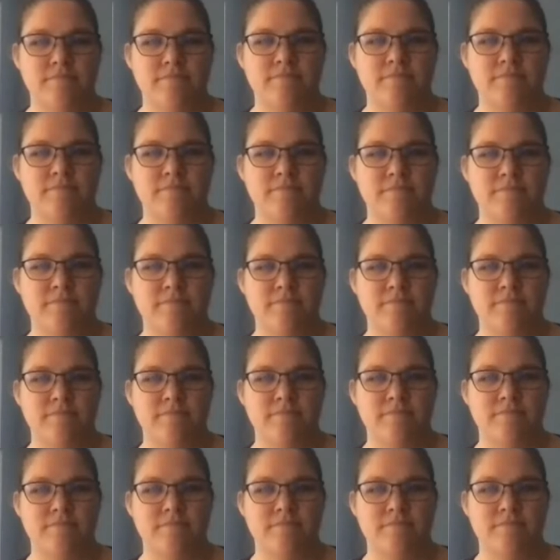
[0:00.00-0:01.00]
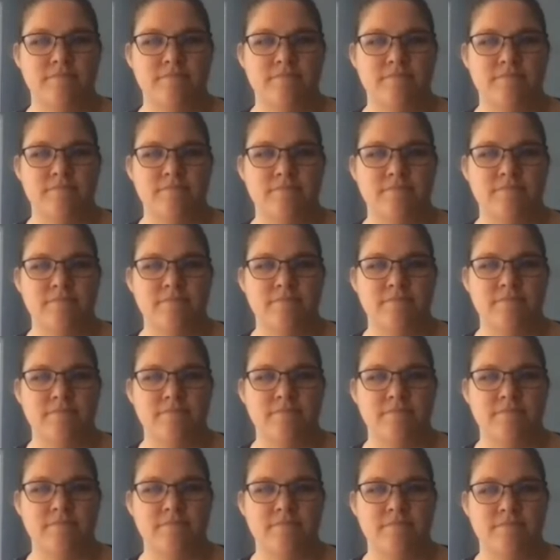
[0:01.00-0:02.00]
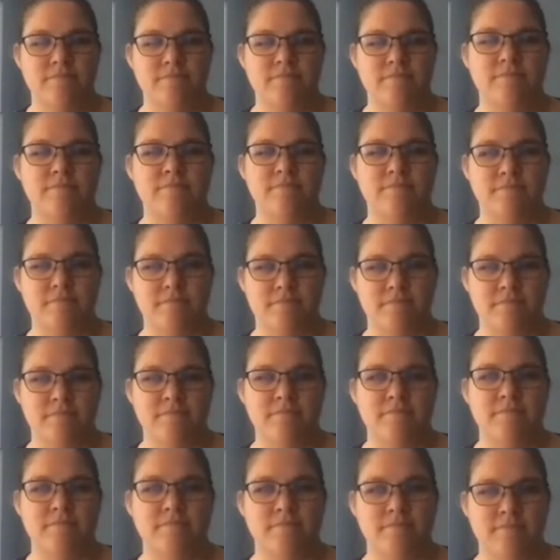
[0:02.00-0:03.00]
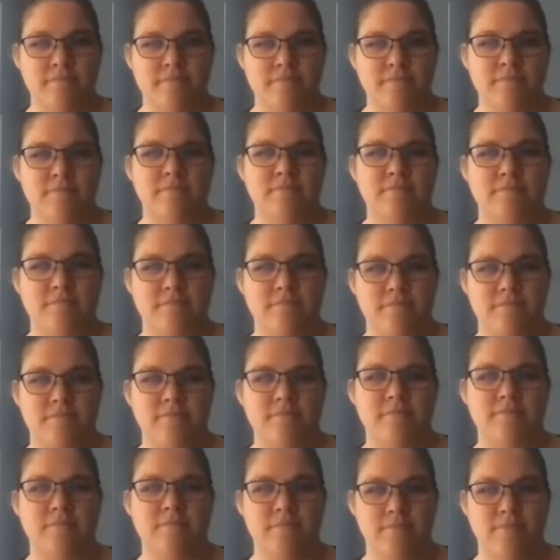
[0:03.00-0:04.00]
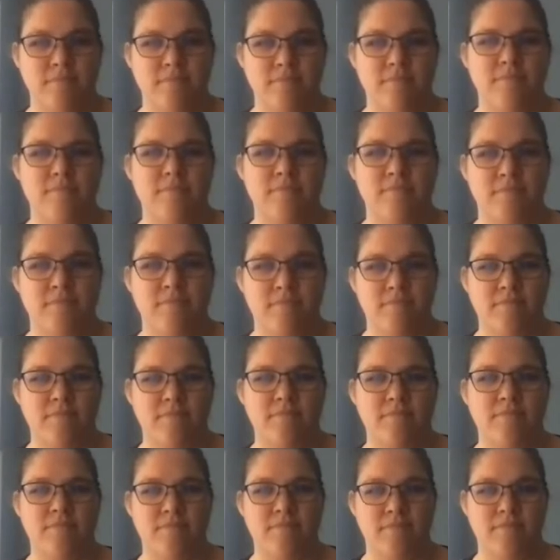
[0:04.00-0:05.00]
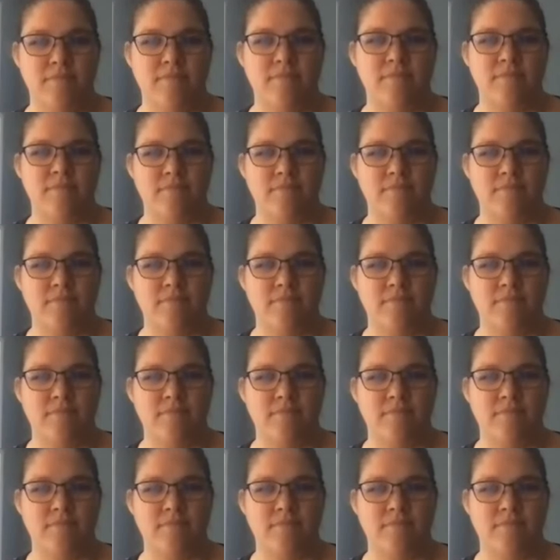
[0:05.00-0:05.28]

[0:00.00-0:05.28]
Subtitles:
(not speaking)